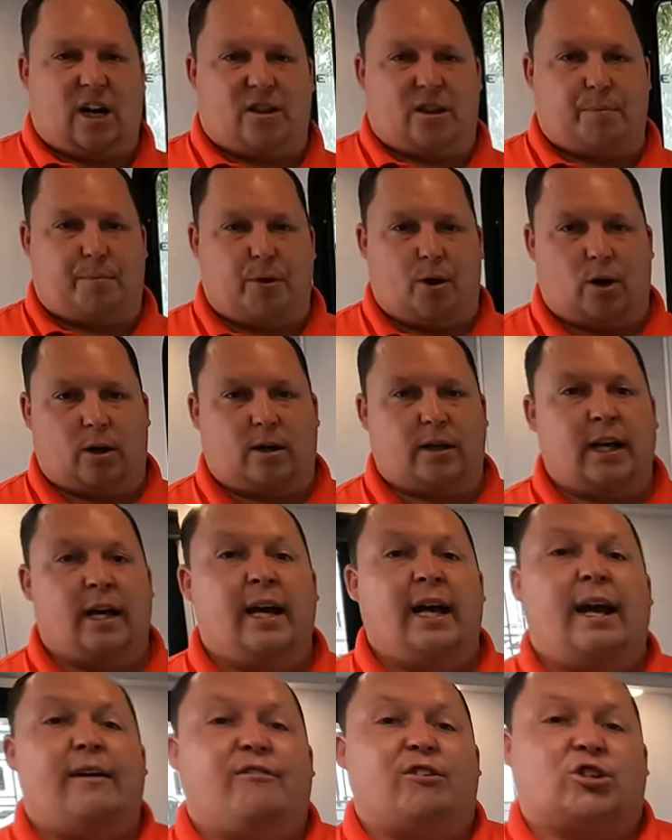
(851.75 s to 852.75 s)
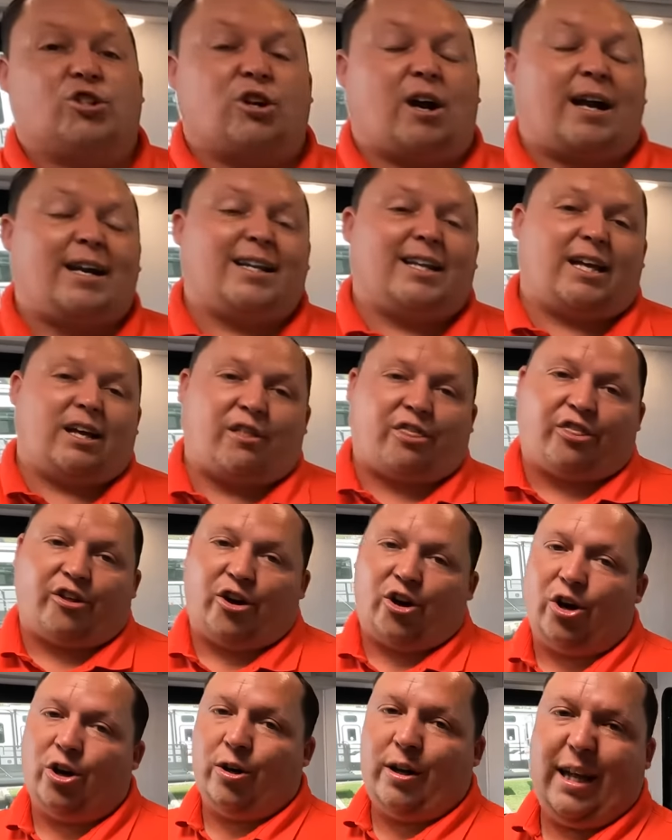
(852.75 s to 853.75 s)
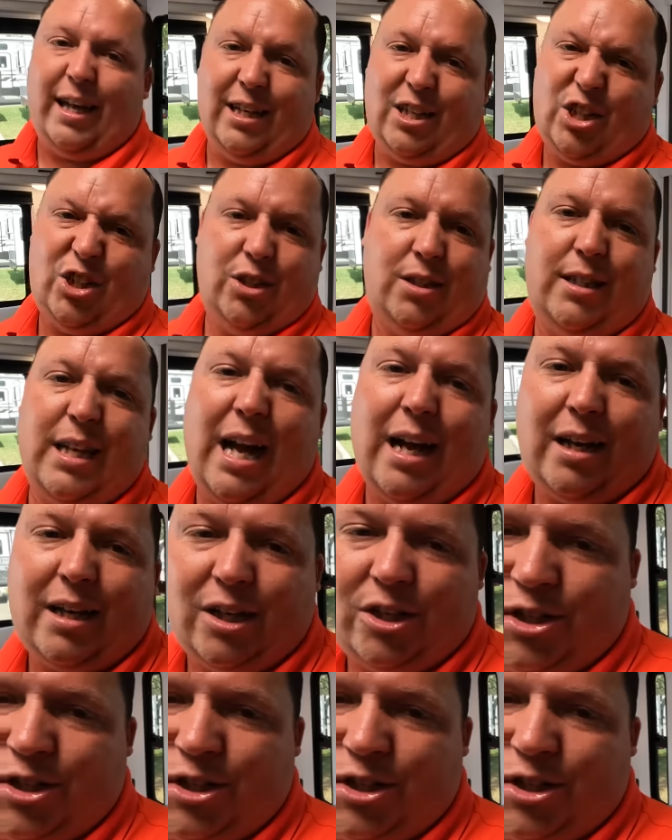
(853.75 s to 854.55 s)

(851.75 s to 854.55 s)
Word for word: out the park. I agree. You're trying to get a third, it's just not